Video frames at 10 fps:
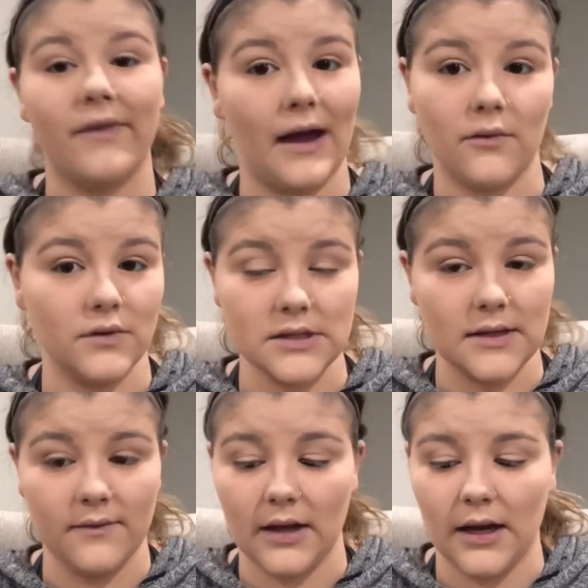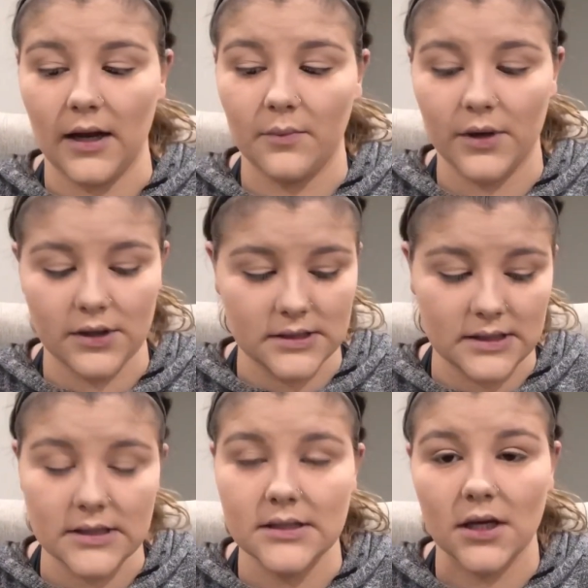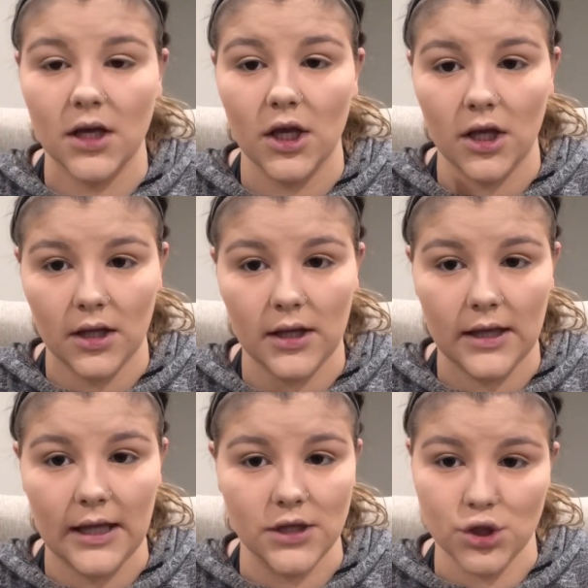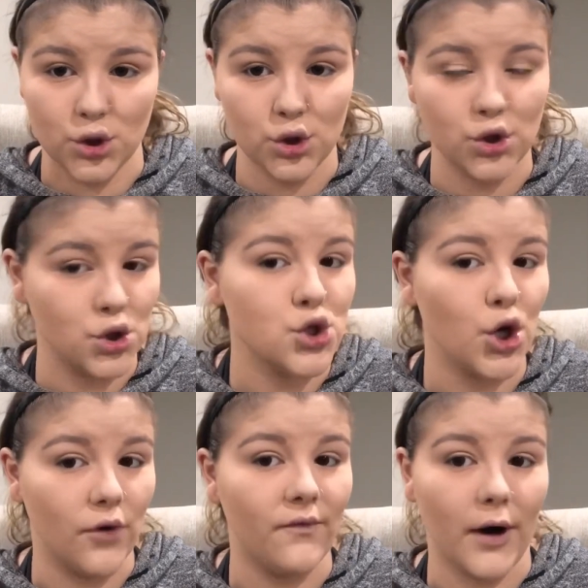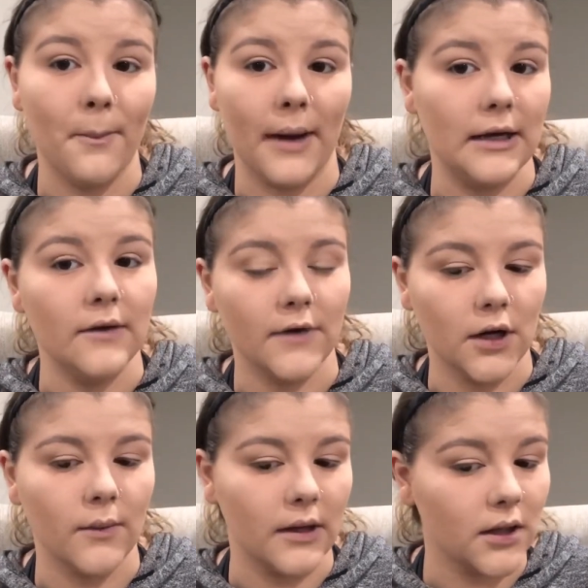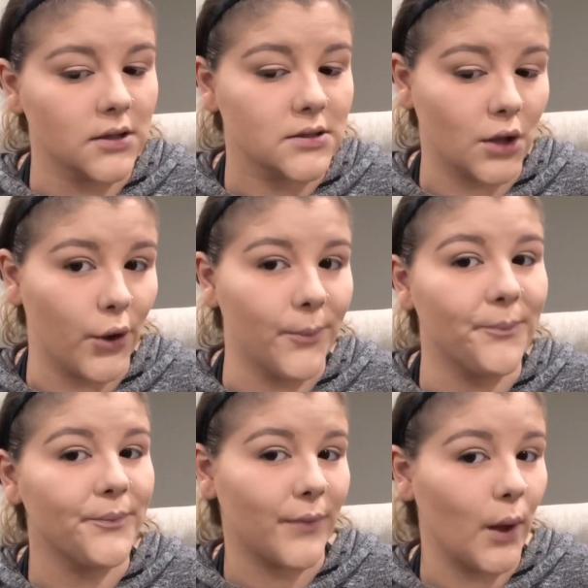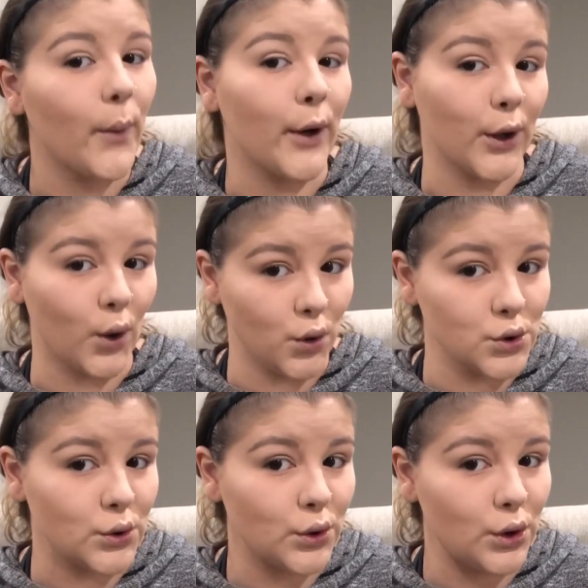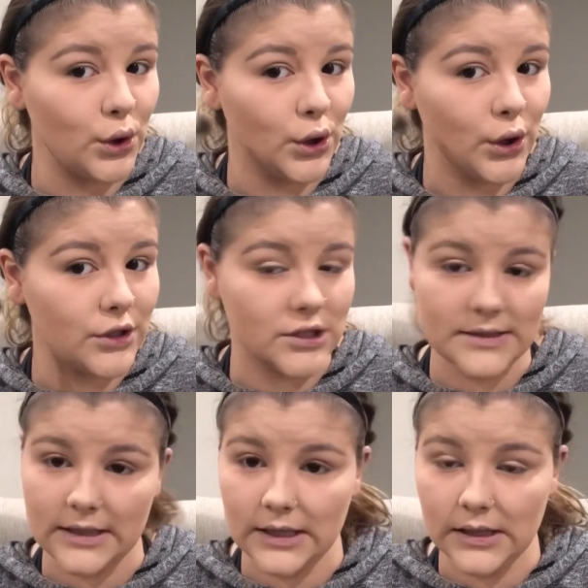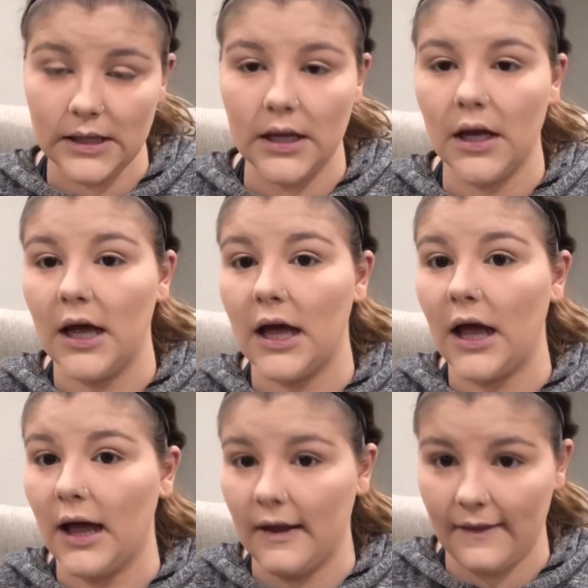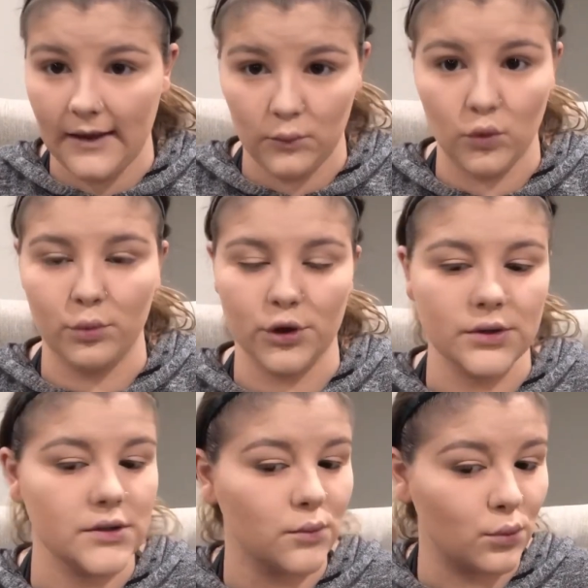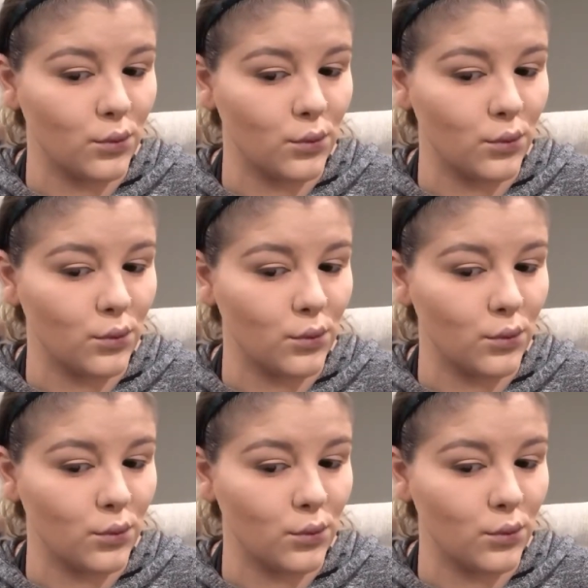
that wasn't even that hard because this can turn very muddy very quickly. So we're going to contour just here, and then we'll bronze.